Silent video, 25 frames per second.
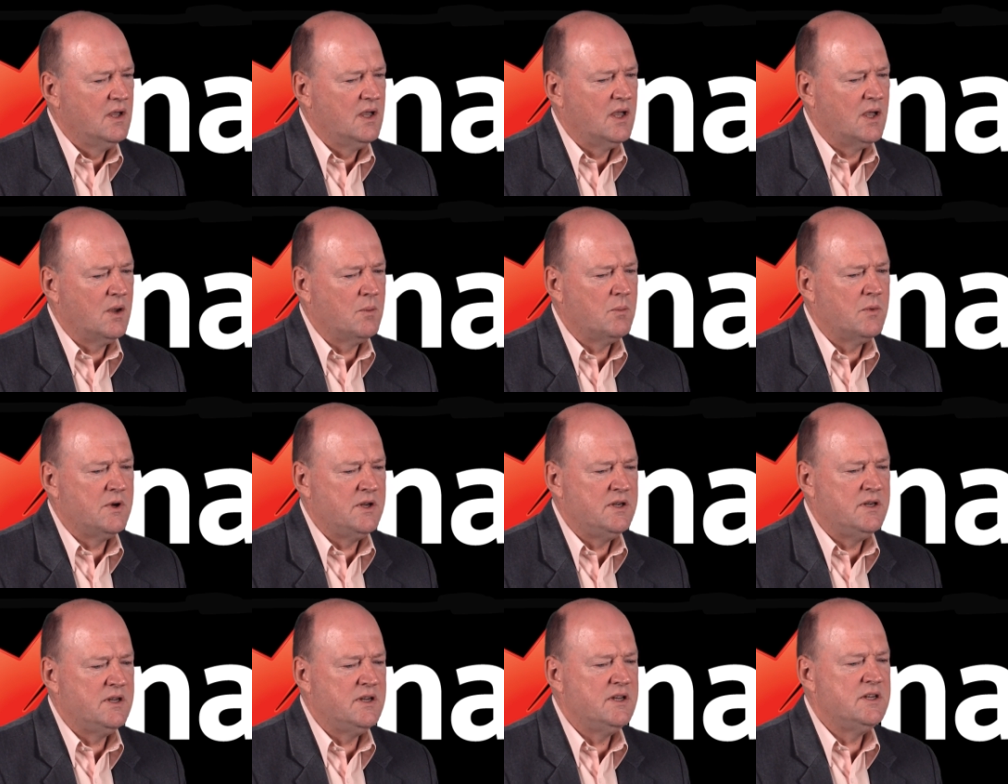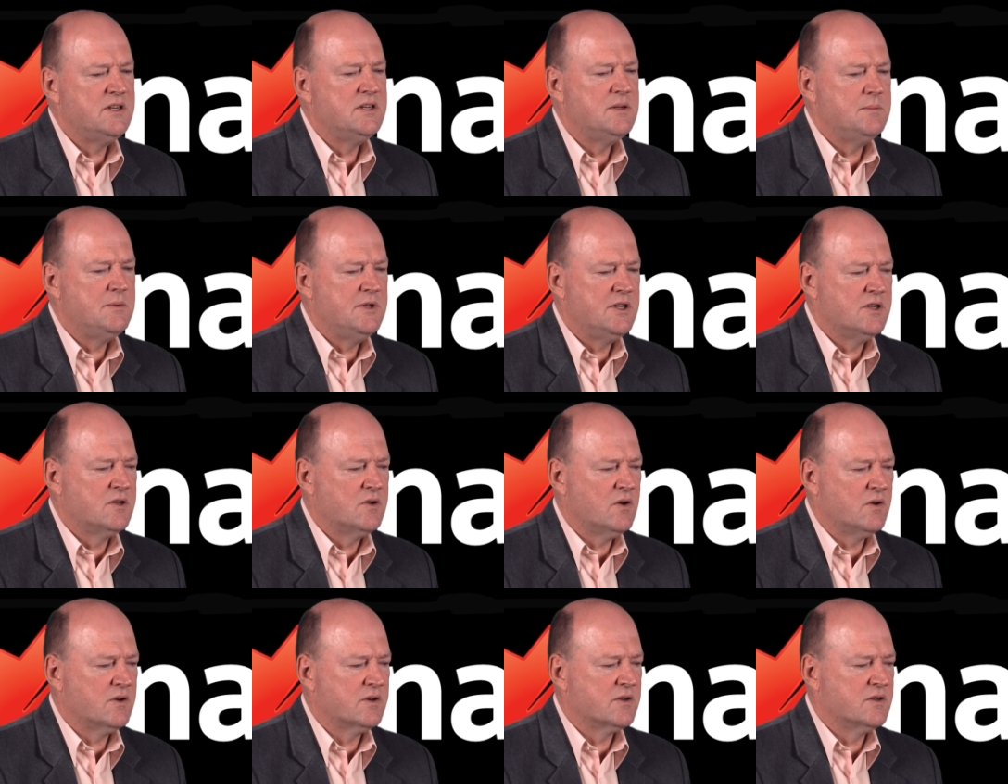and we need to be
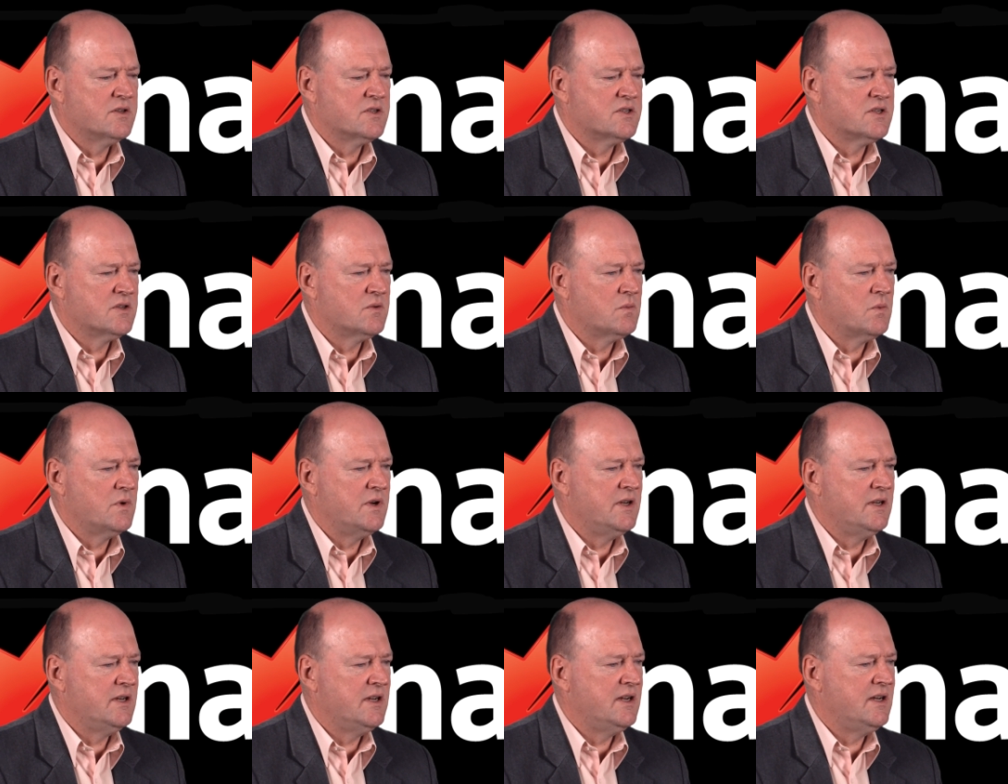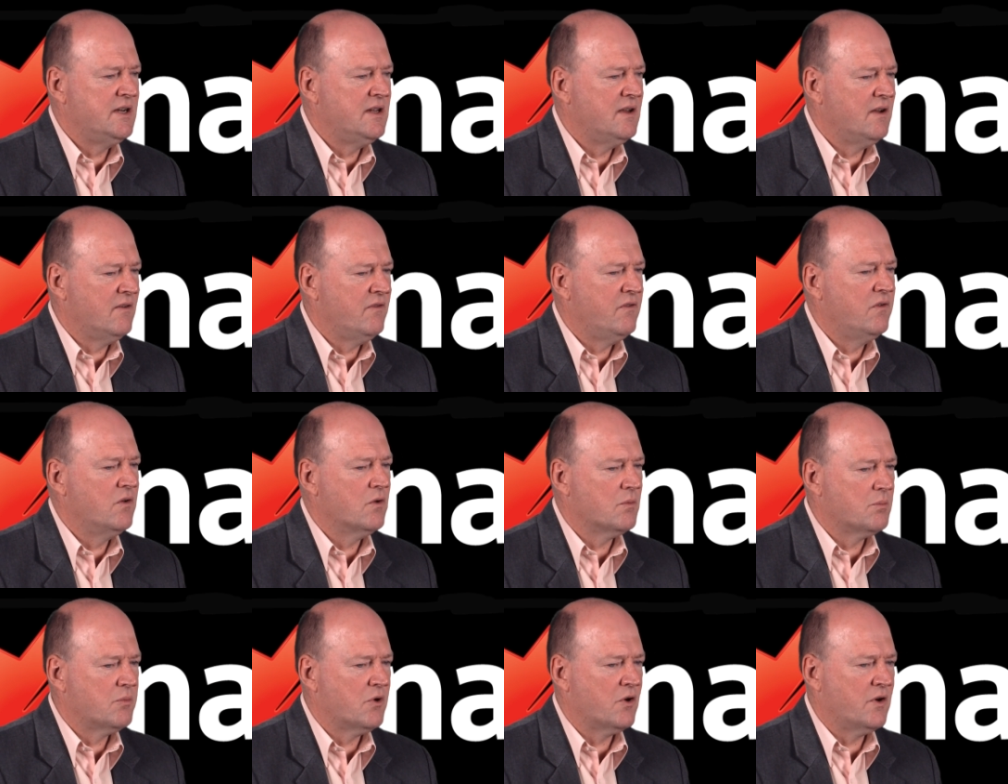cognizant we need a
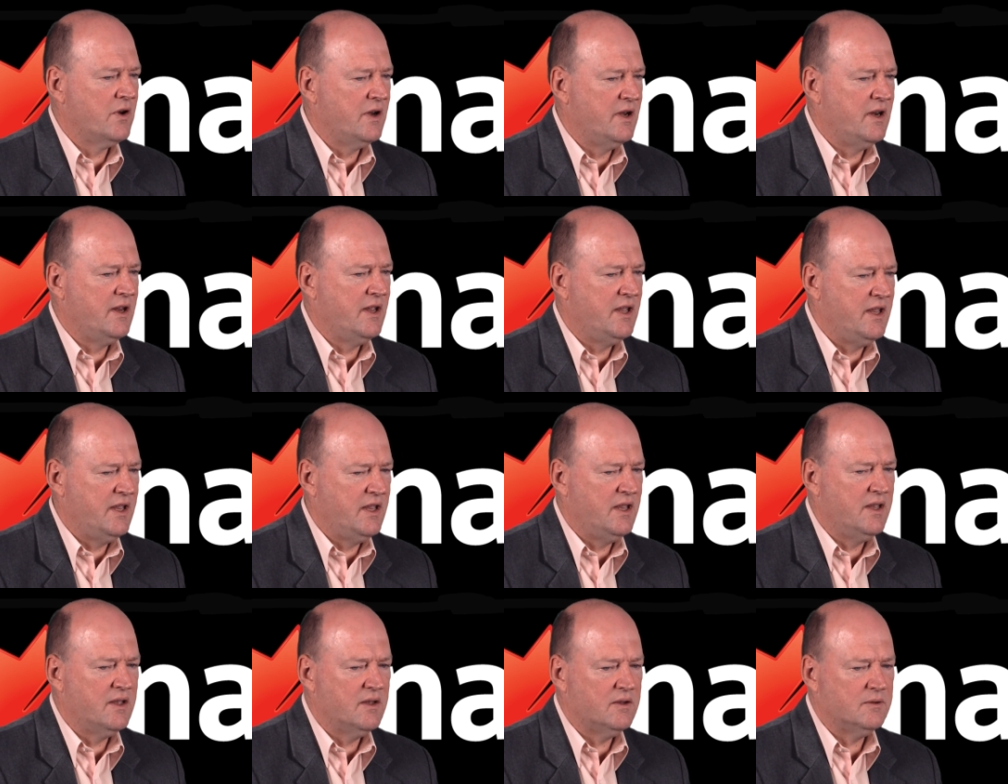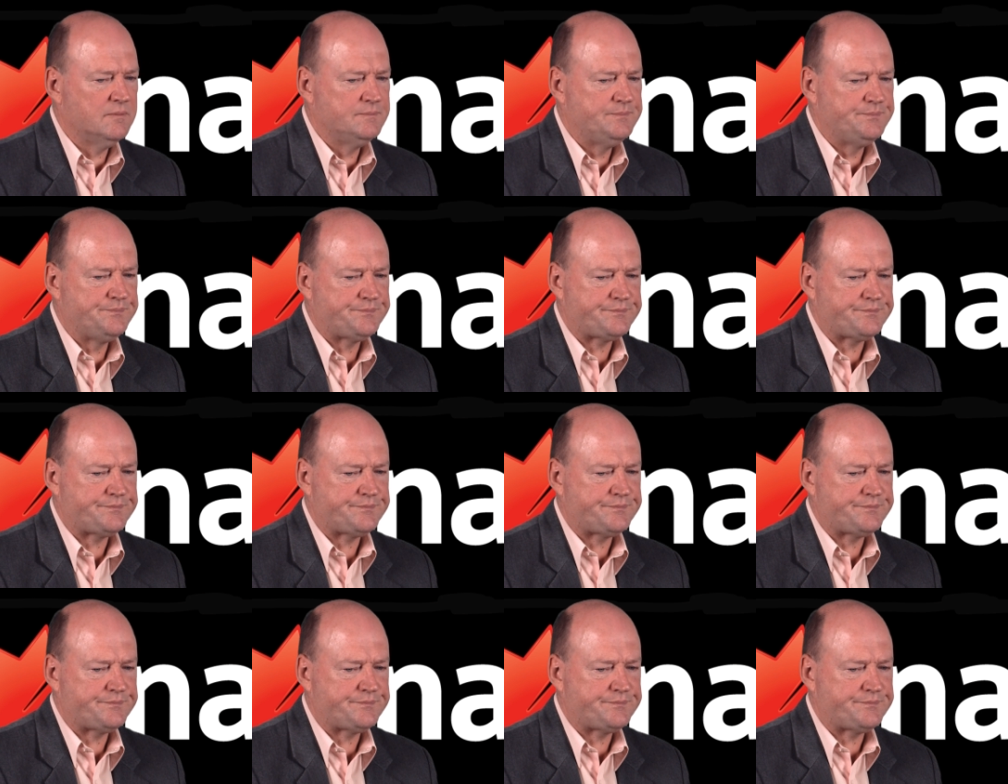footprint here.